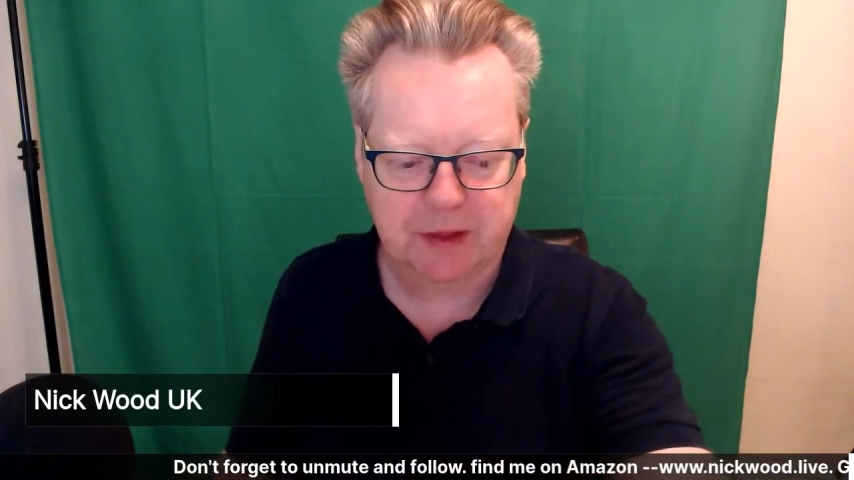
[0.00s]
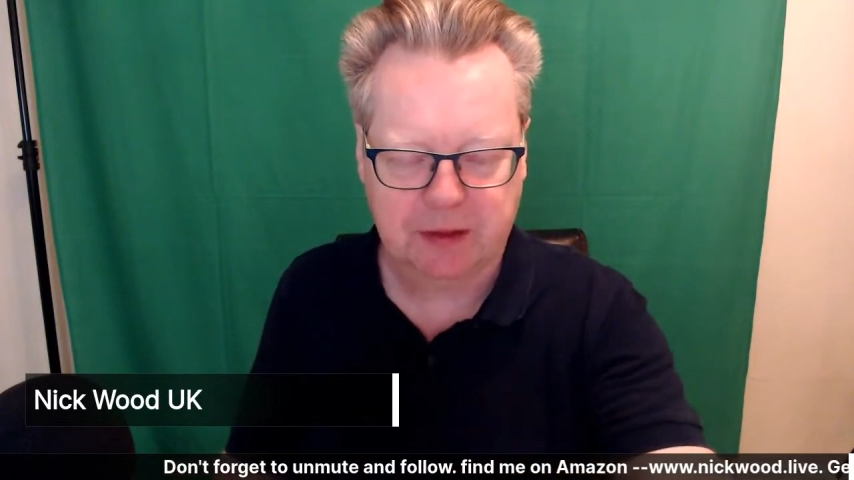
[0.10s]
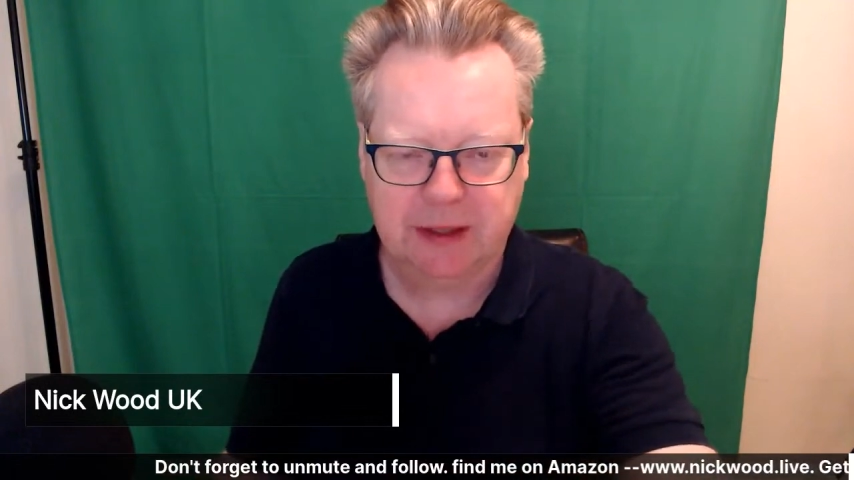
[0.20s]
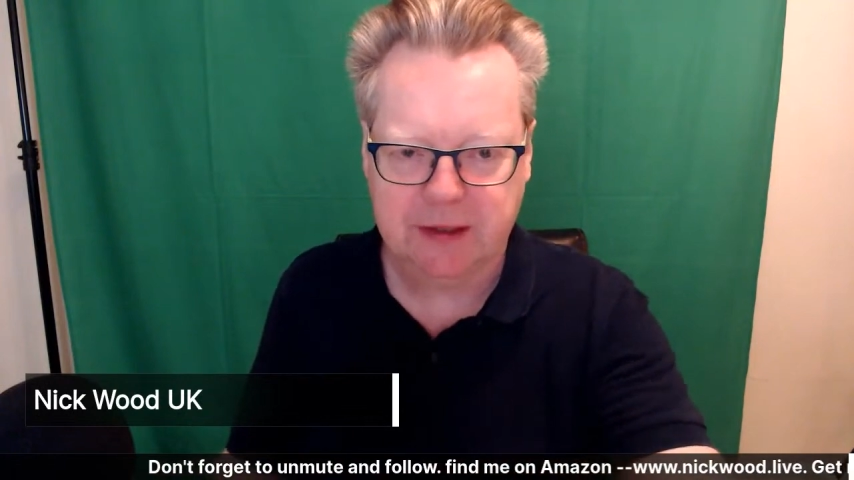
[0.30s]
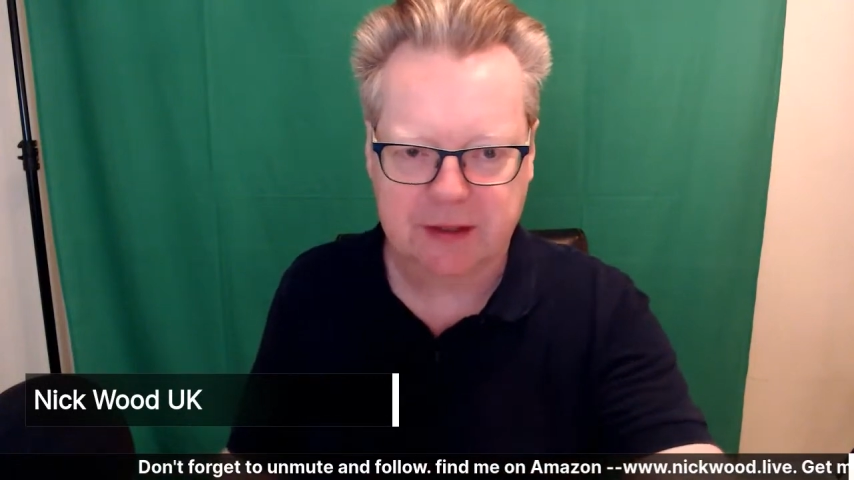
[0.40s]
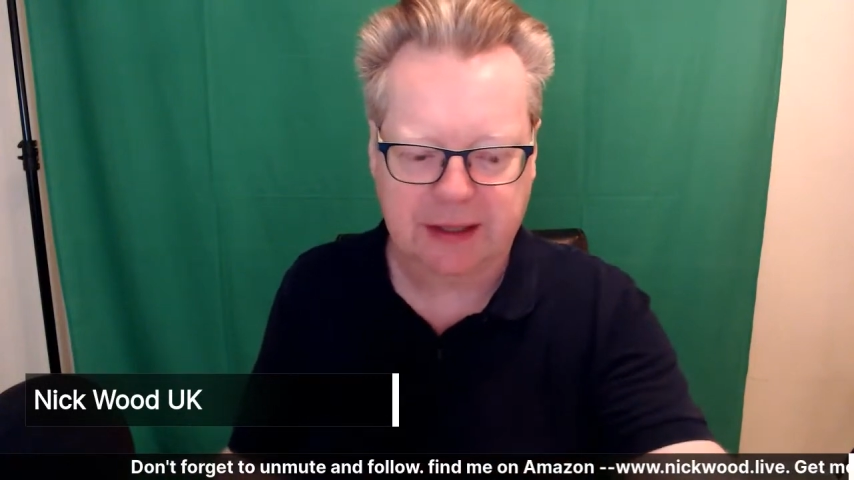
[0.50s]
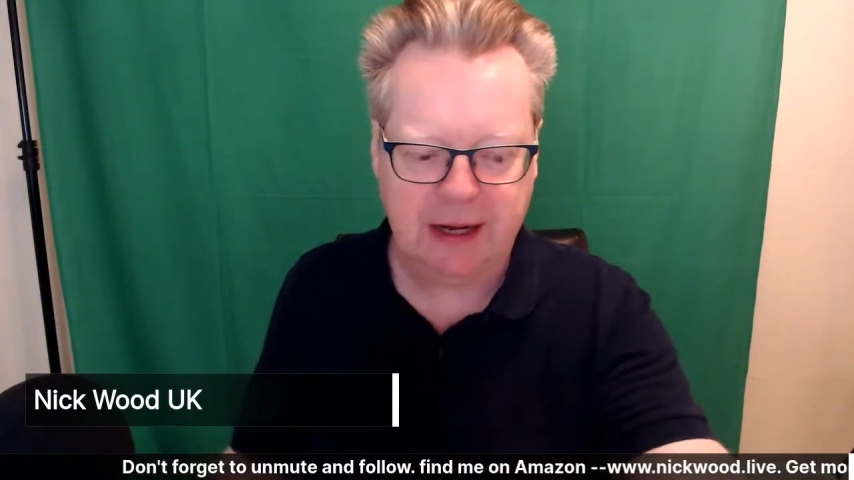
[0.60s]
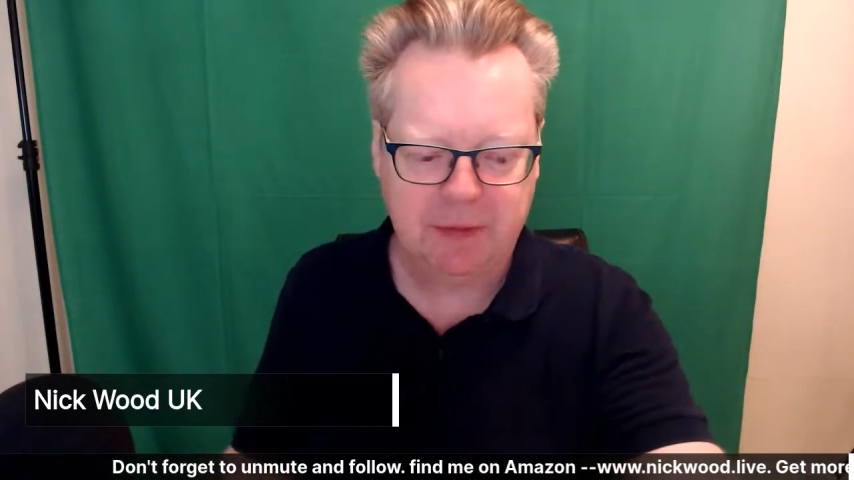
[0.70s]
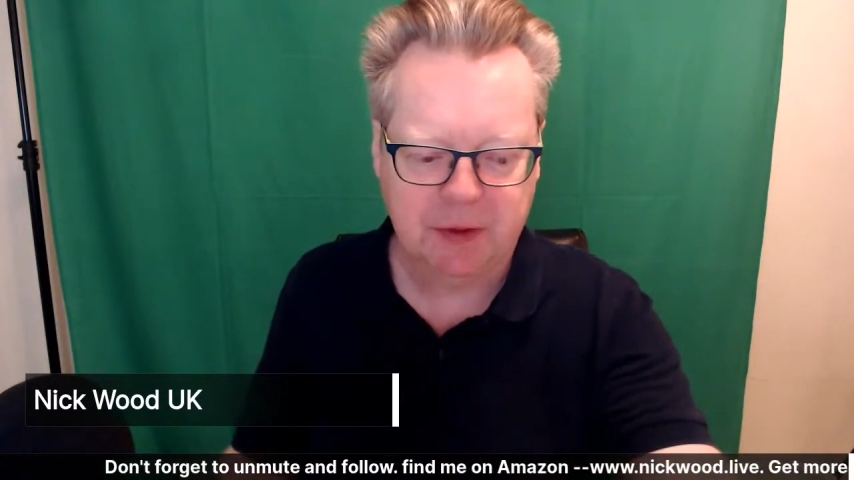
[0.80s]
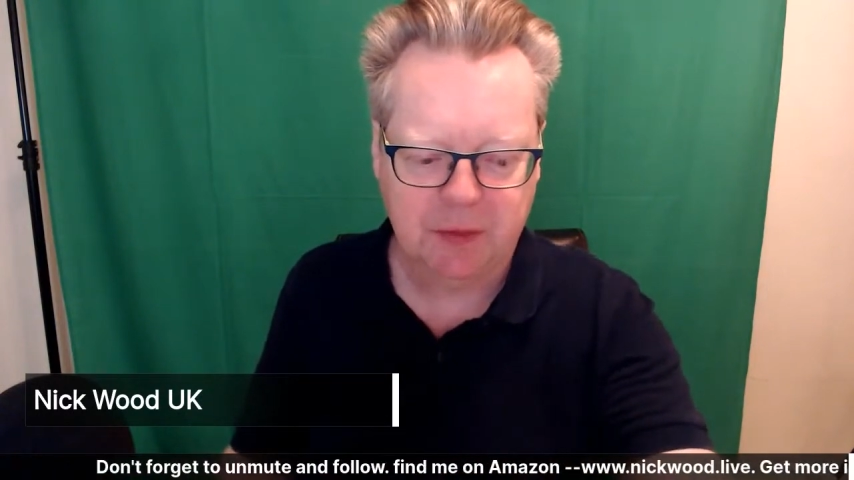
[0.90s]
it's a
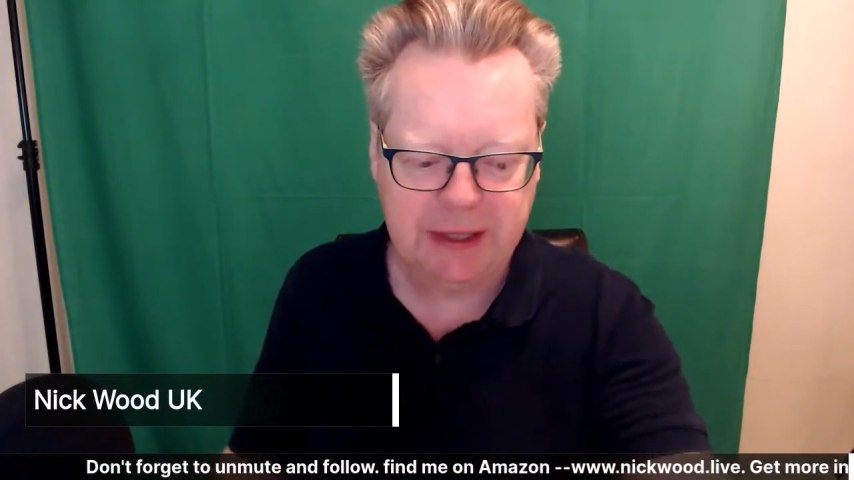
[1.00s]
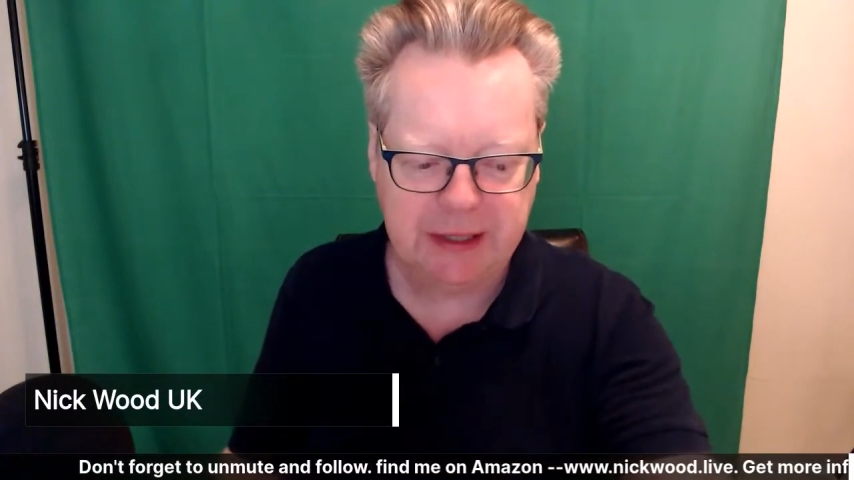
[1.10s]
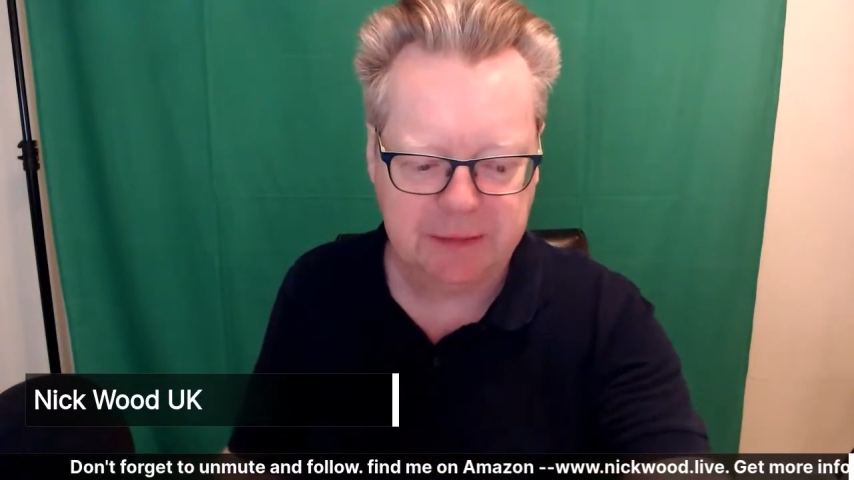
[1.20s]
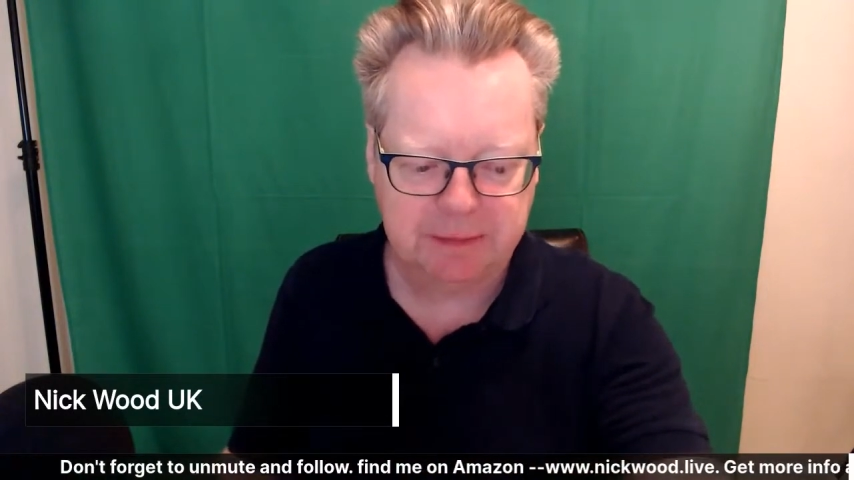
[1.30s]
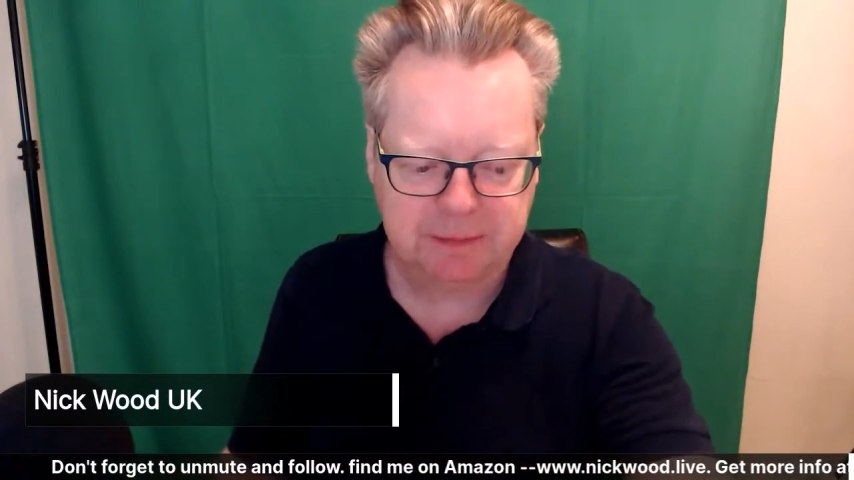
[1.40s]
camera that we need